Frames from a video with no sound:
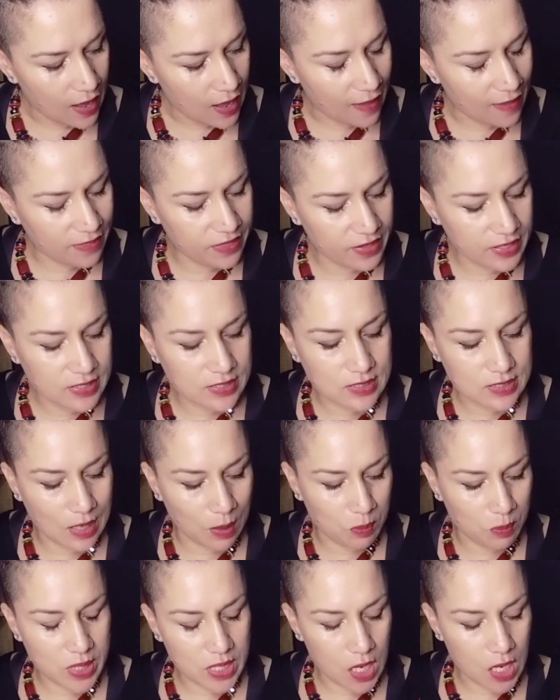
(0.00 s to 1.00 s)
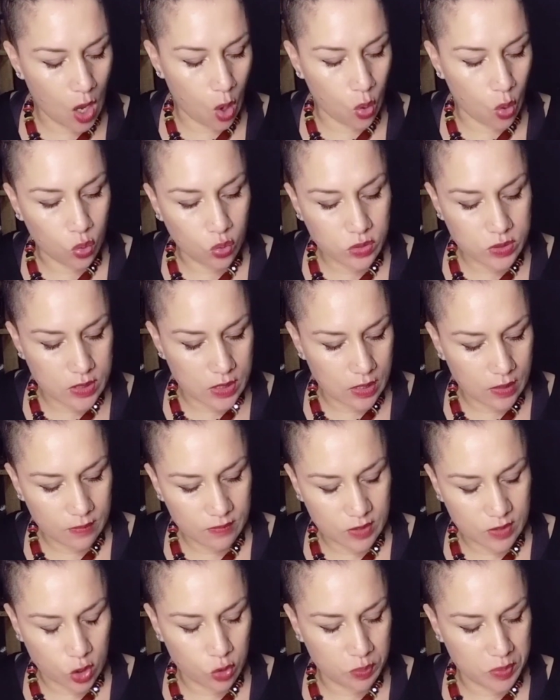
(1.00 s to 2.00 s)
I think somebody older,
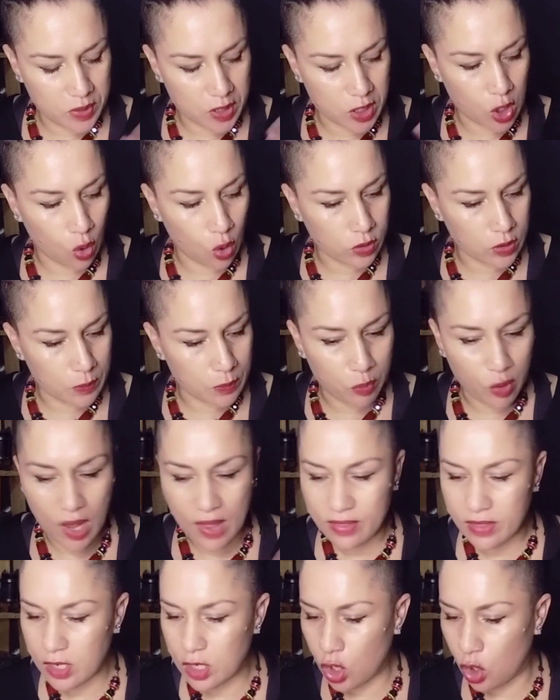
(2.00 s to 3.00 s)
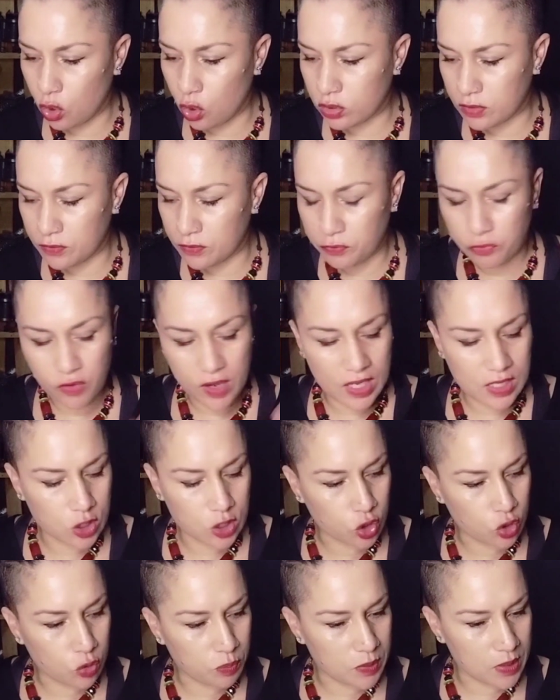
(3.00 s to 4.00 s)
it could be an older brother, an older friend,
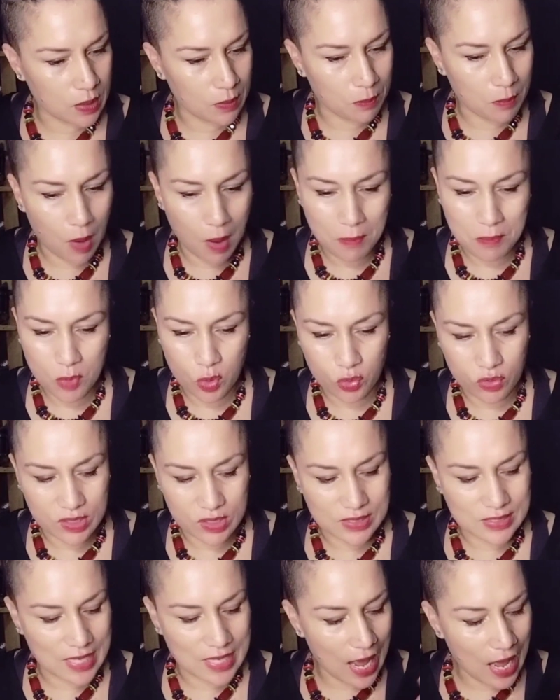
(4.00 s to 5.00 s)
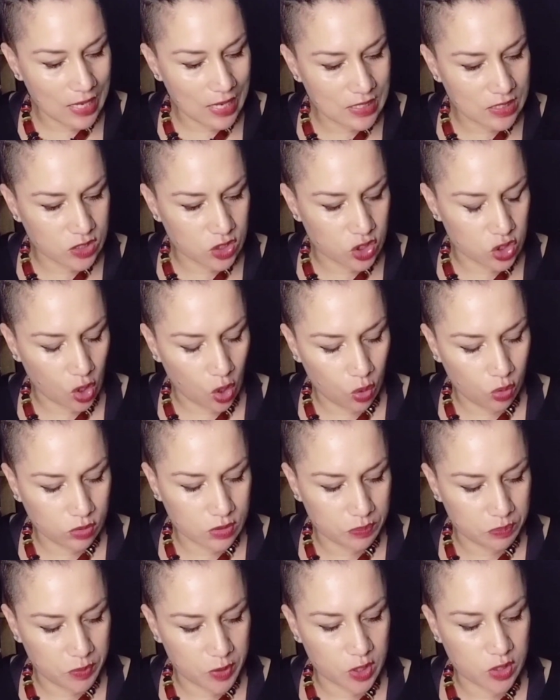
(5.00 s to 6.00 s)
it could be a mum or a dad, it's an
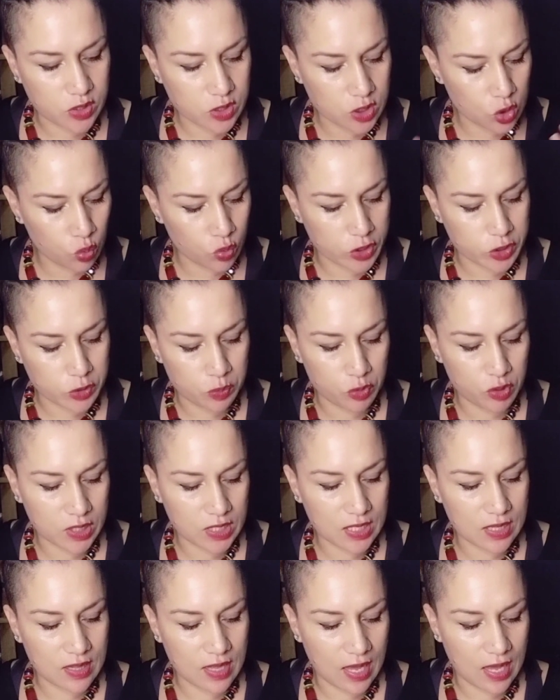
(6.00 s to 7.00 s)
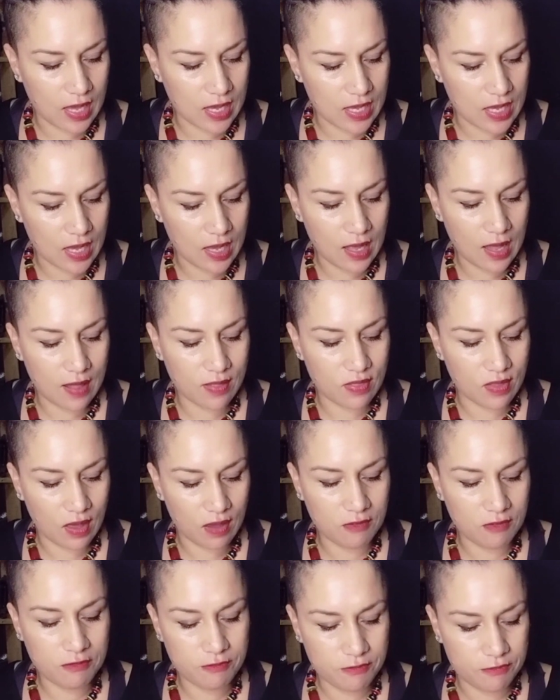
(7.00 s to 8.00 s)
older person whispering in their ear, and
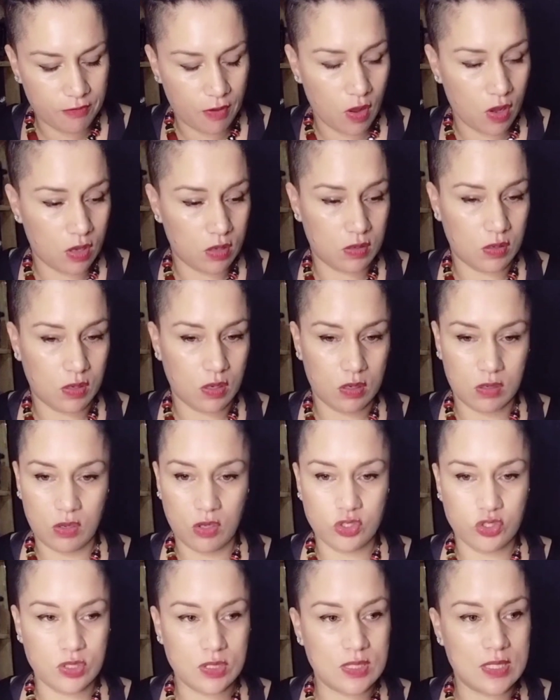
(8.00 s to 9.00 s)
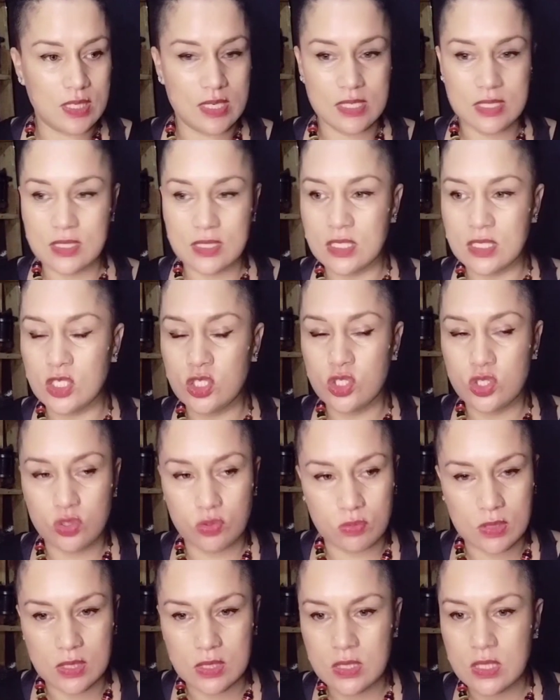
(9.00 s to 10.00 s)
they are just listening
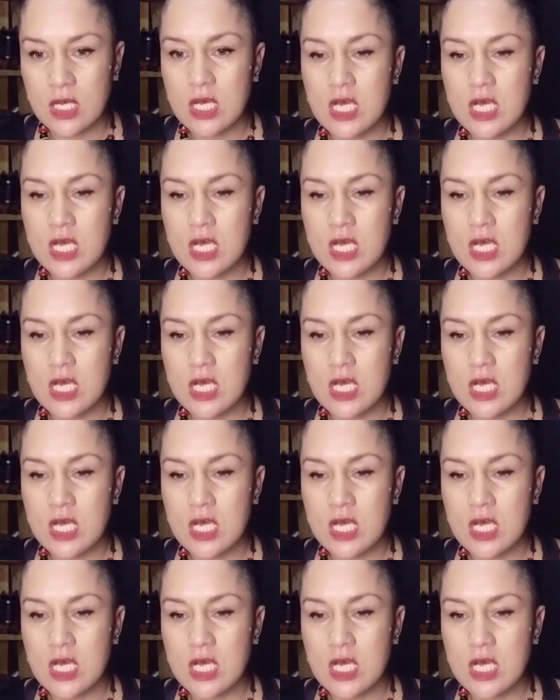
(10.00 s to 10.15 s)
to it